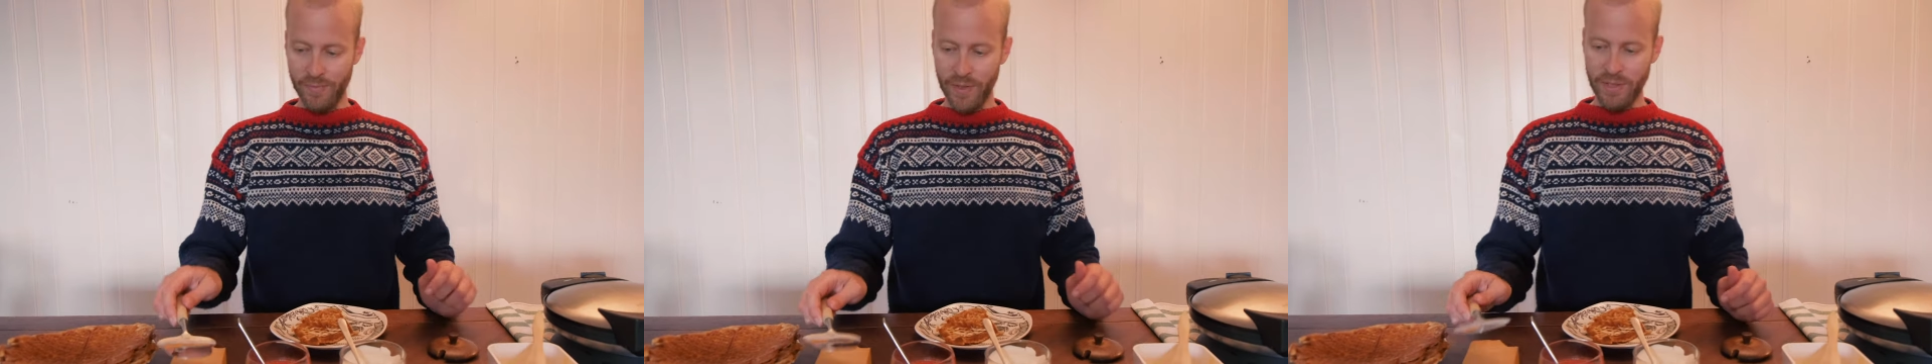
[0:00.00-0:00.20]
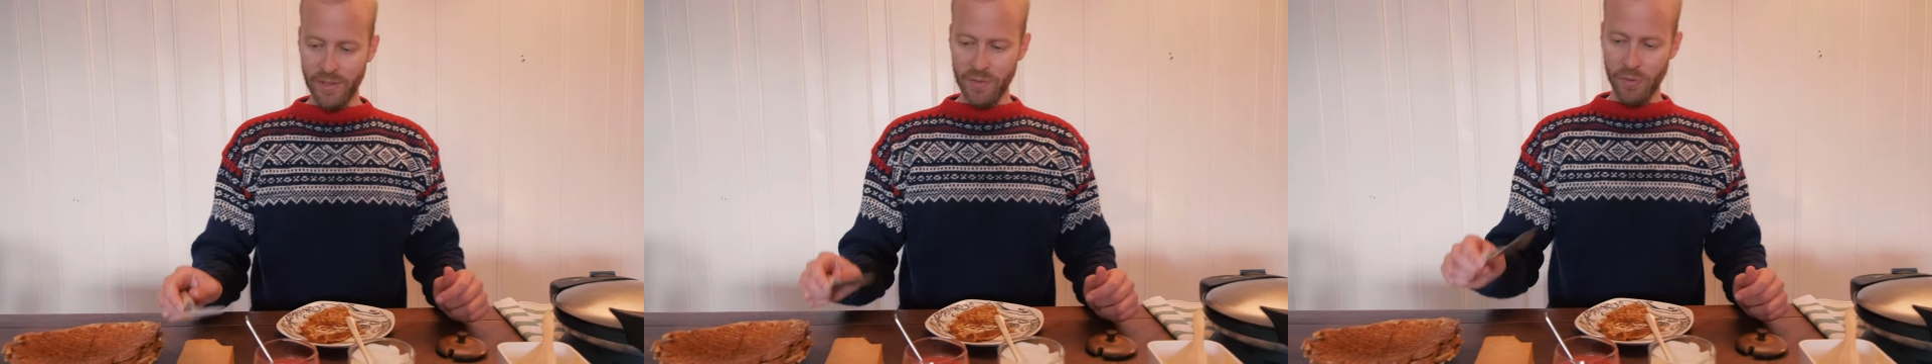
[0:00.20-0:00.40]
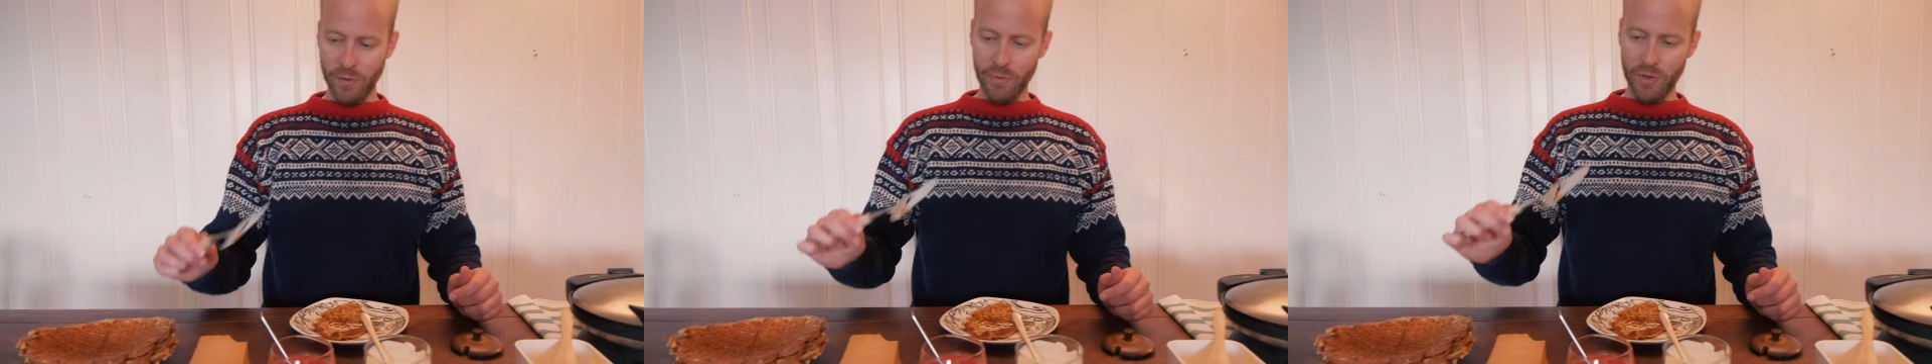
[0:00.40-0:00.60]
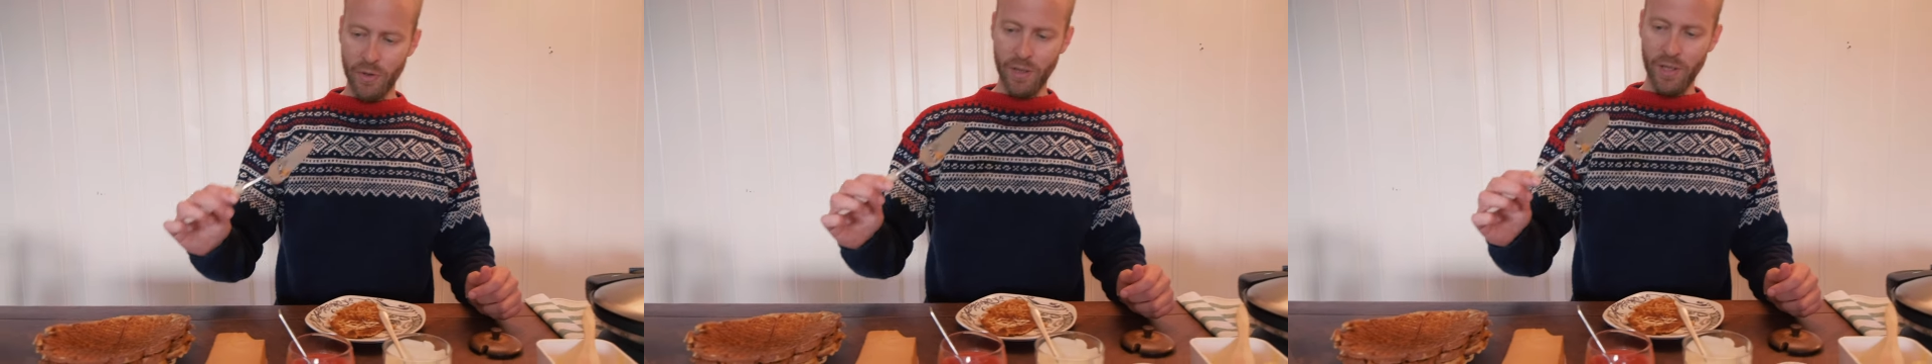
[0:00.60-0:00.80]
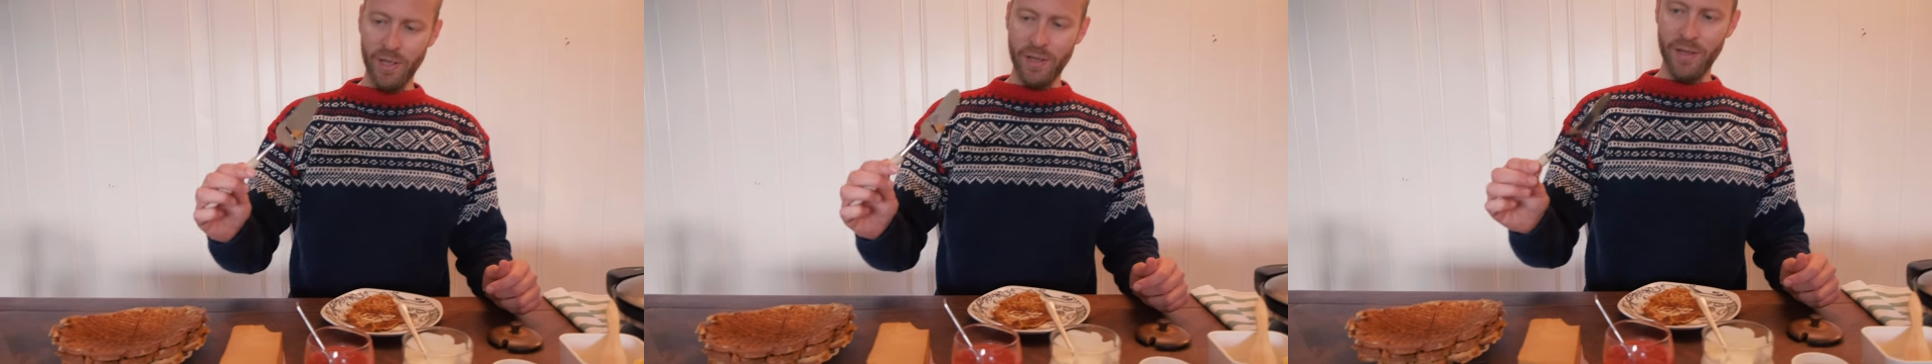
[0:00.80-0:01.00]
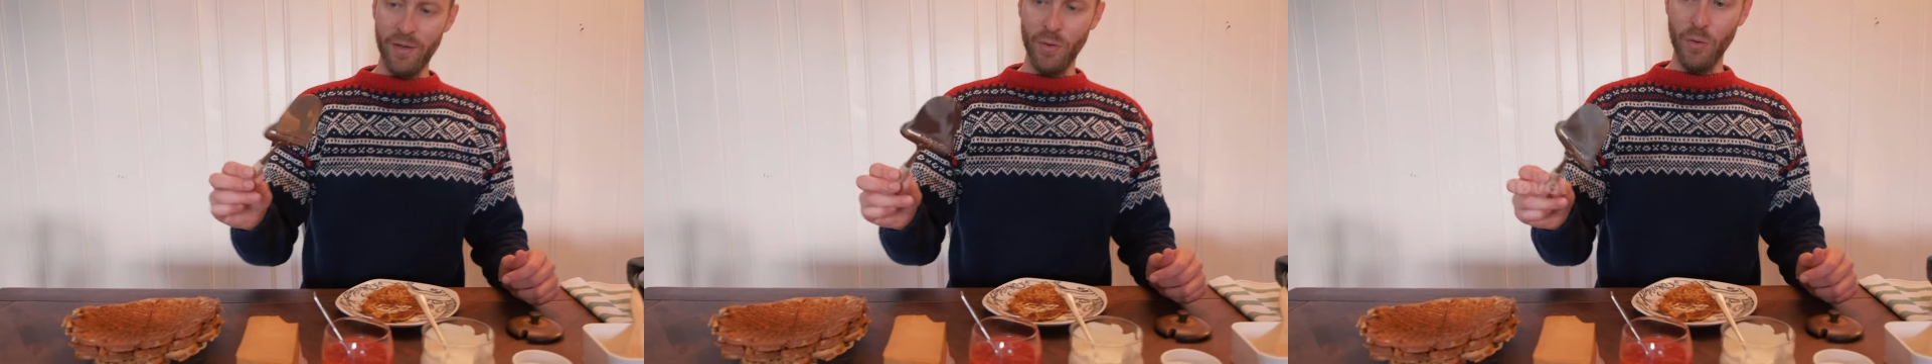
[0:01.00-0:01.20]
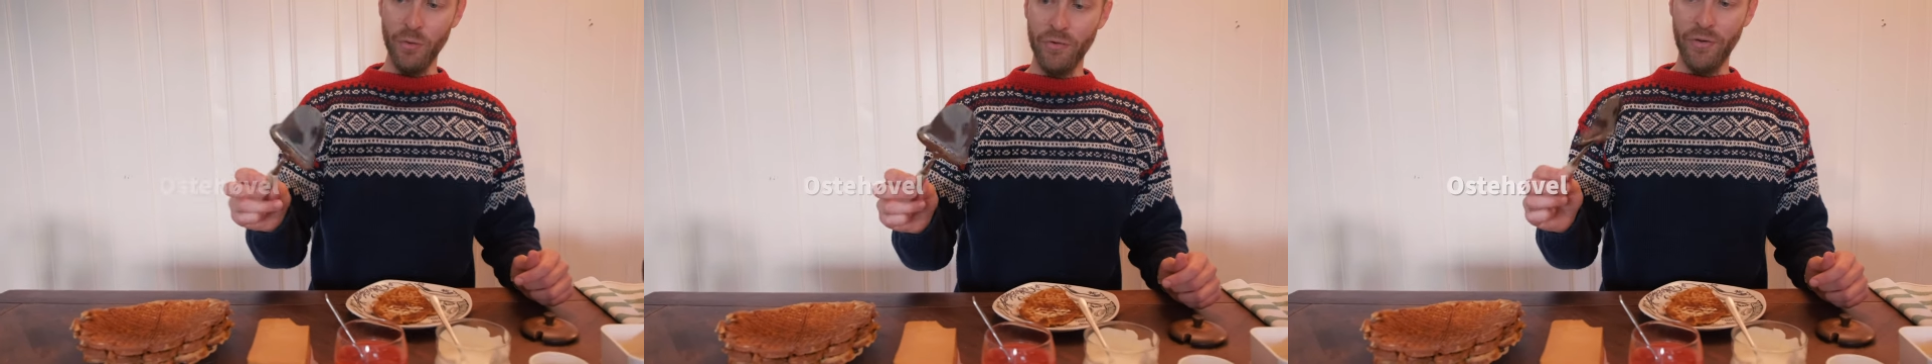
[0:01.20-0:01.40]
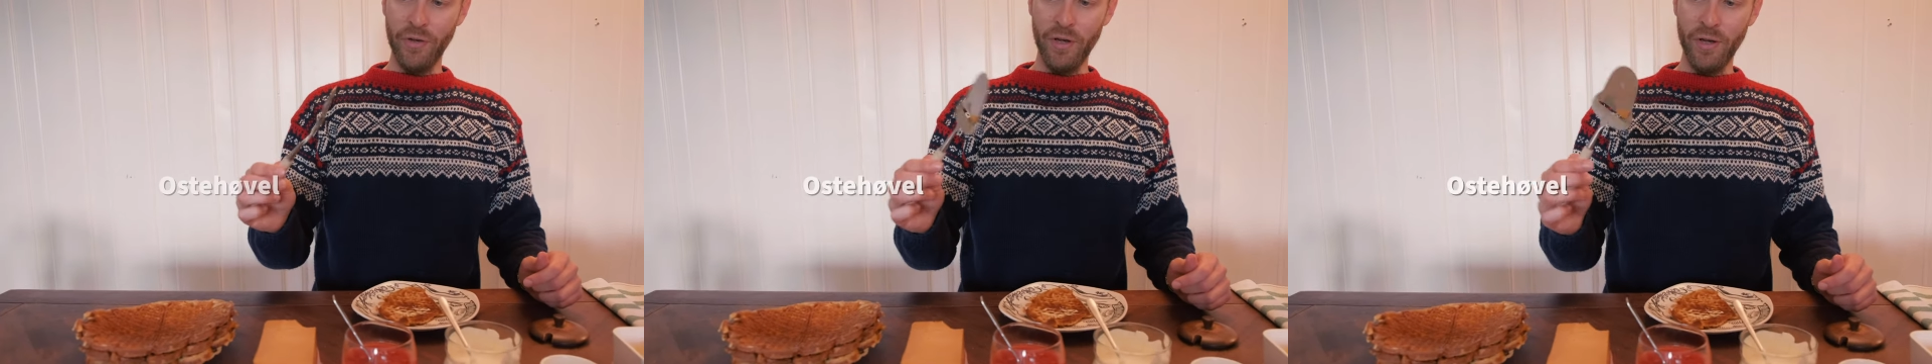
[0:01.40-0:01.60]
This is what we call a
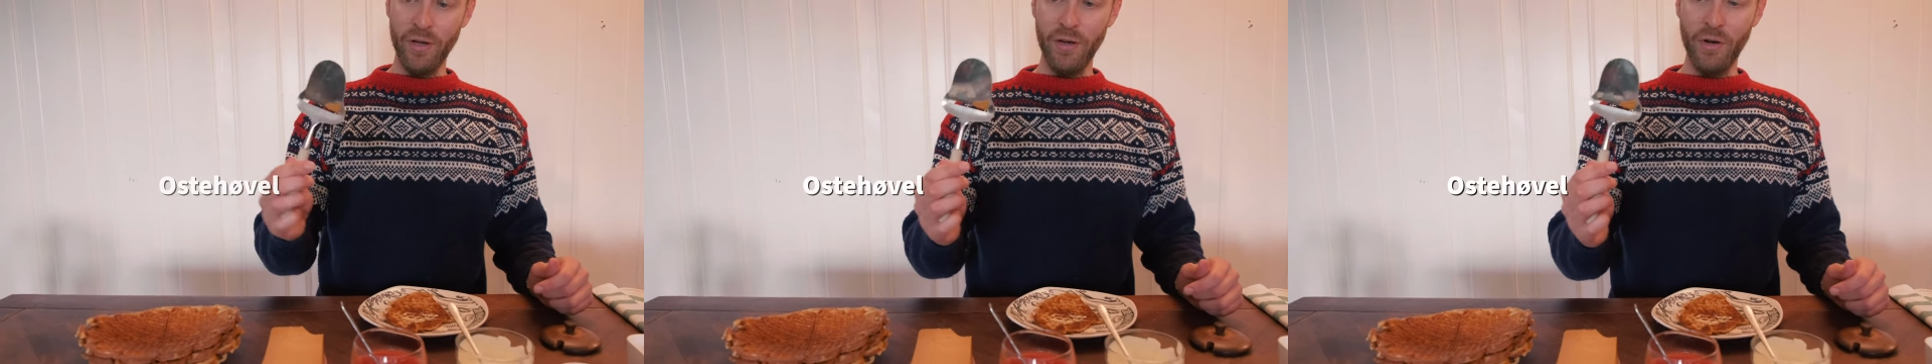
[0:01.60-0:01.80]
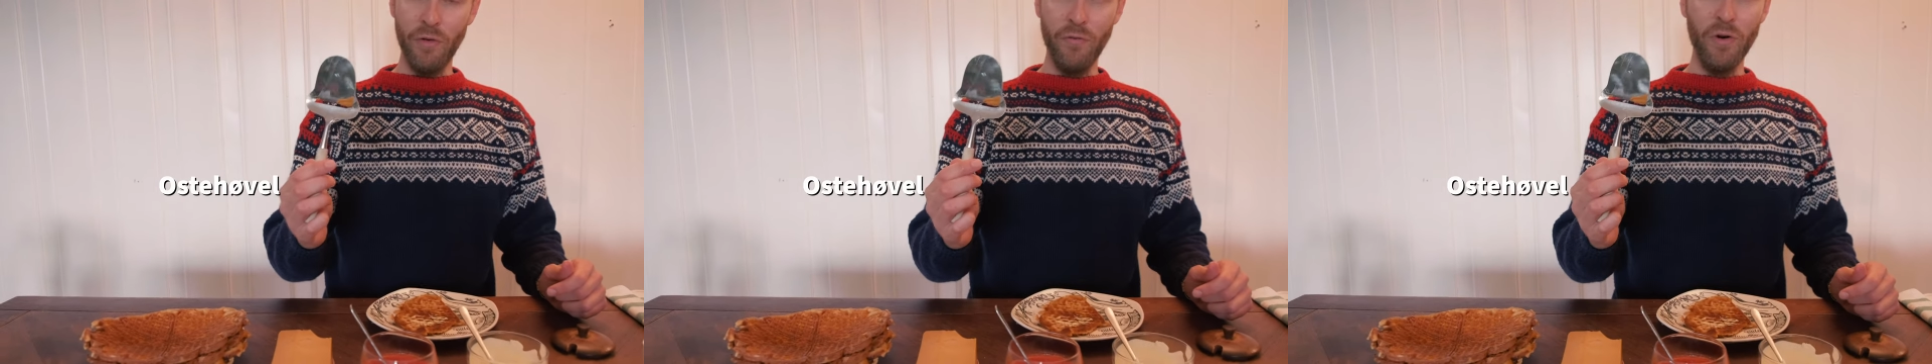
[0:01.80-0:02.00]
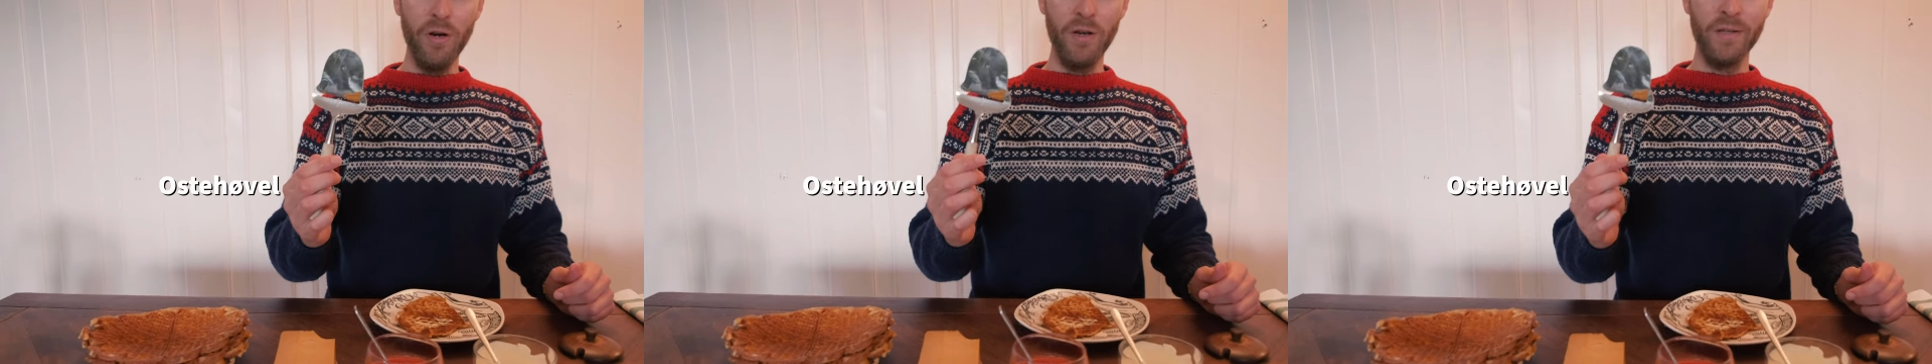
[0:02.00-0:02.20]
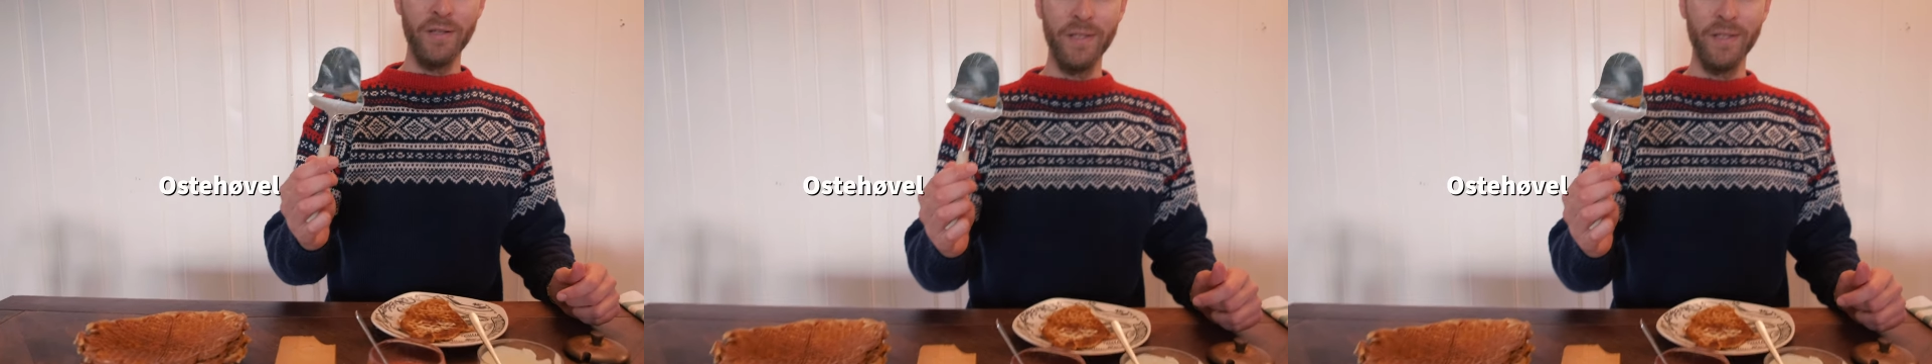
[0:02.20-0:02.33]
ostehøvel,